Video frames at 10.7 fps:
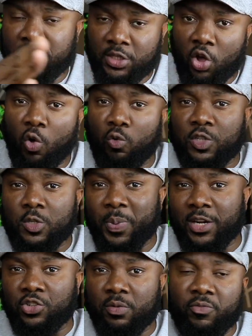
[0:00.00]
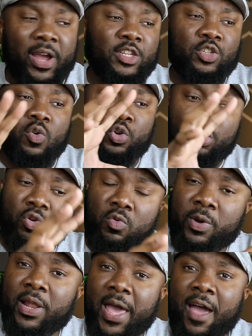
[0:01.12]
it's a whole spectrum, right? So you
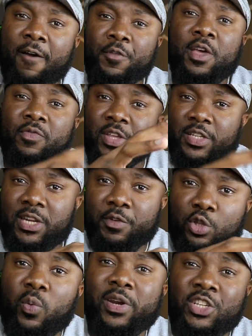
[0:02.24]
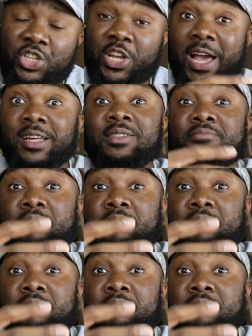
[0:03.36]
will have the 720G as a